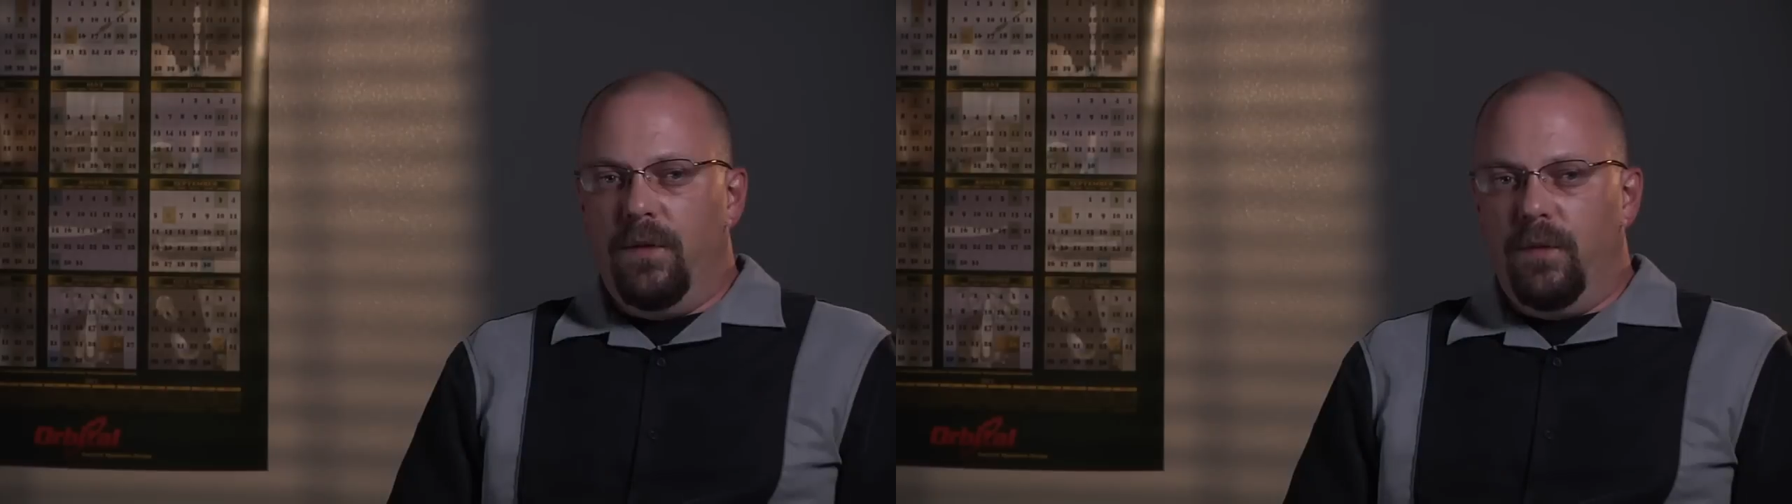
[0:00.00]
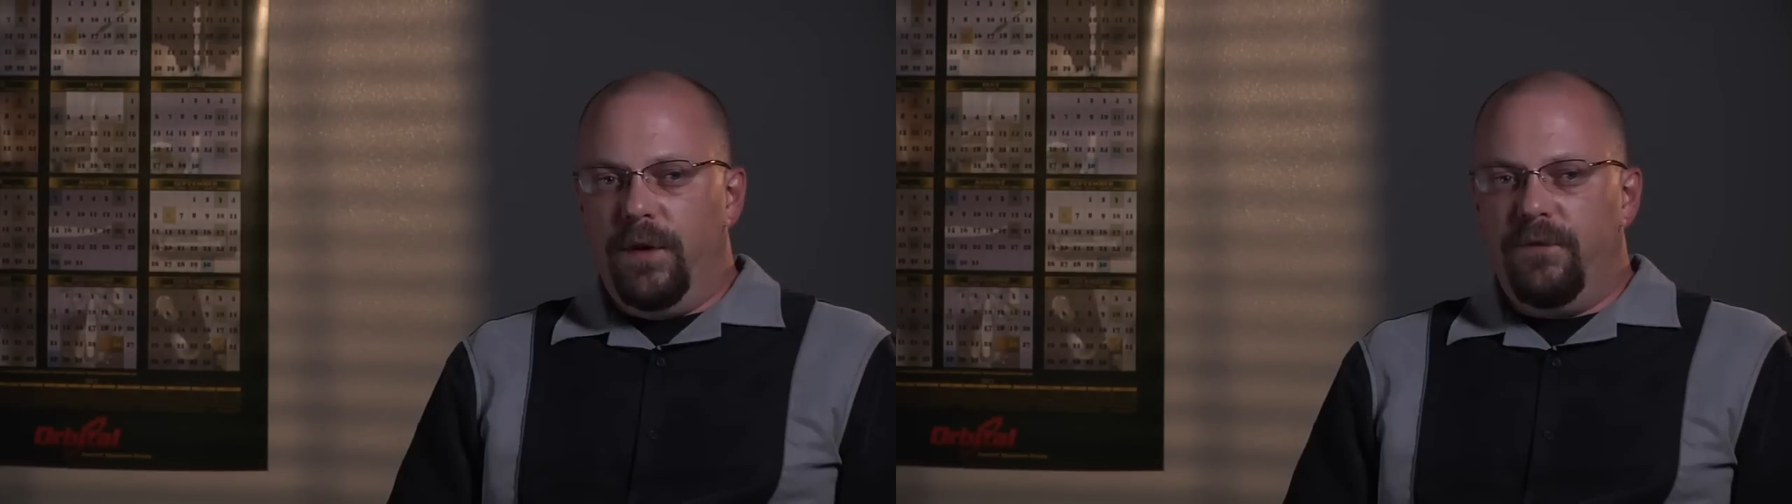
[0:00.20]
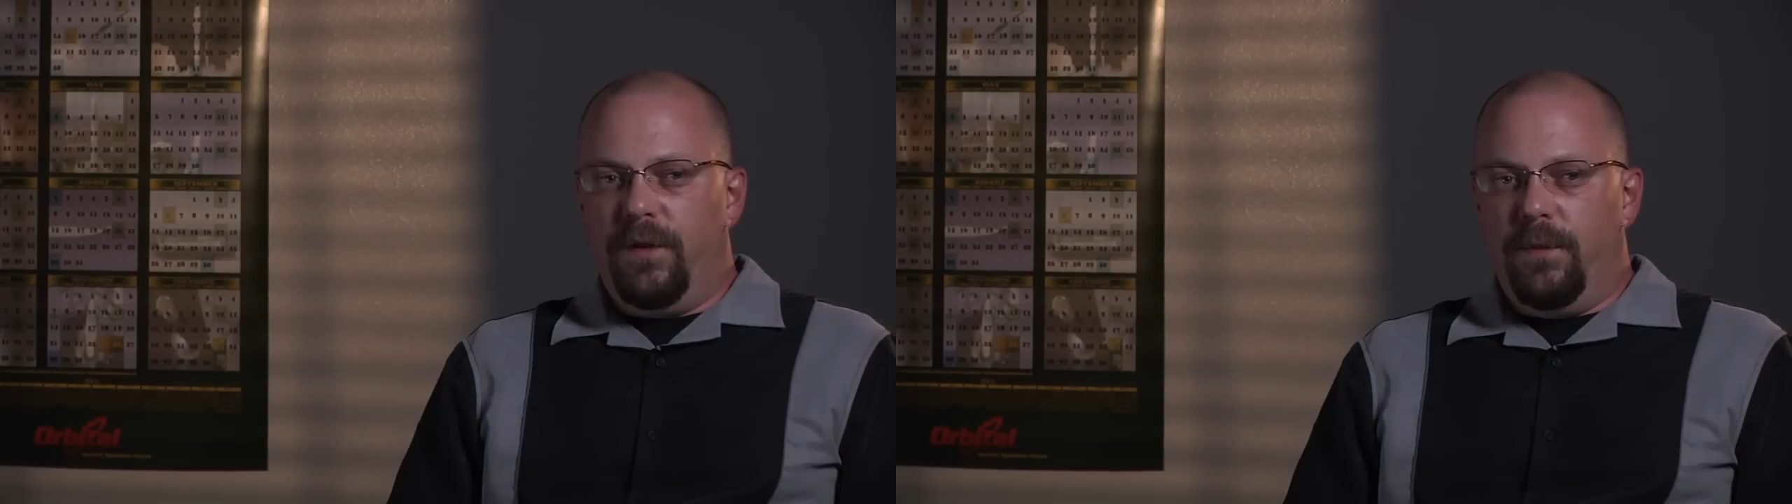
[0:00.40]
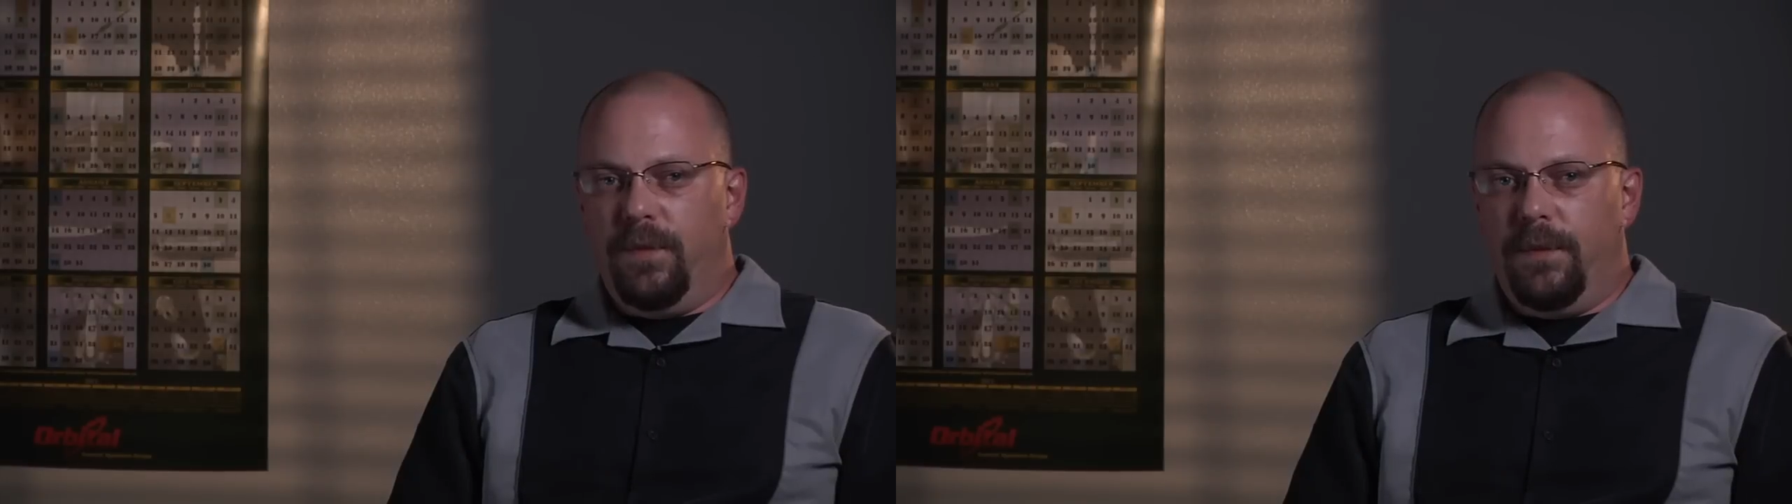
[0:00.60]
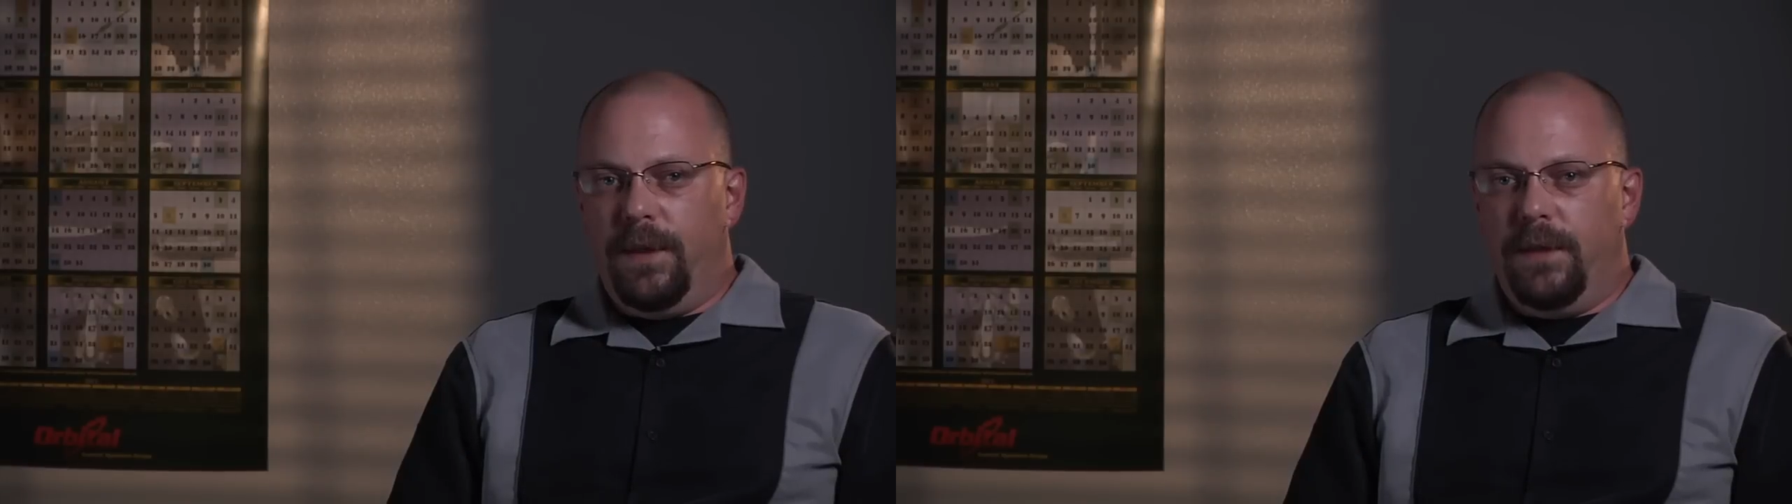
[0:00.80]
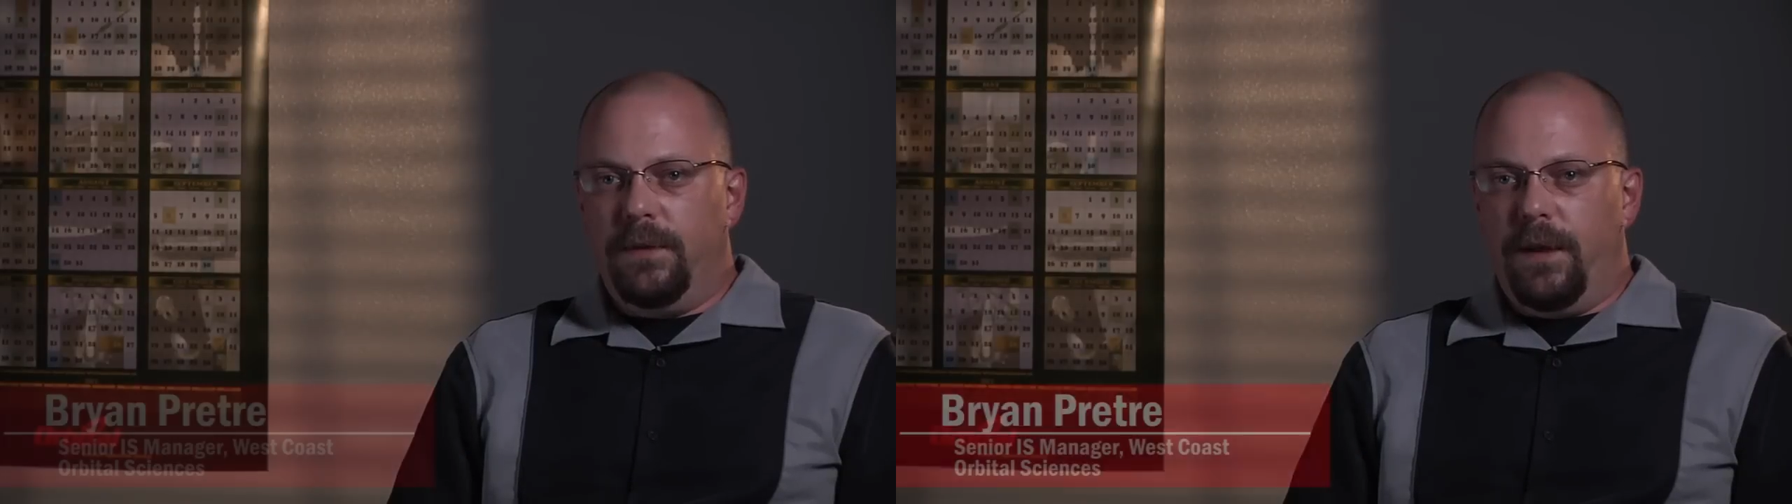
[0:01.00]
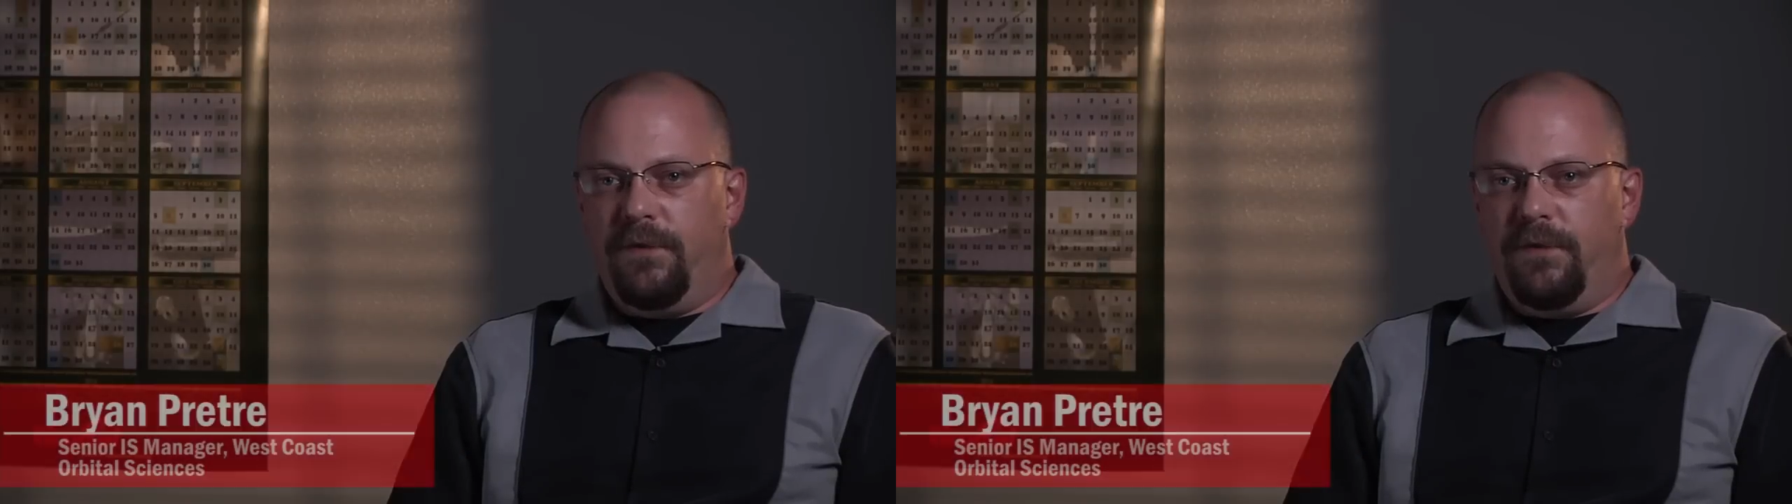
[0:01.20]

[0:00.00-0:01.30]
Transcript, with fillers: We've implemented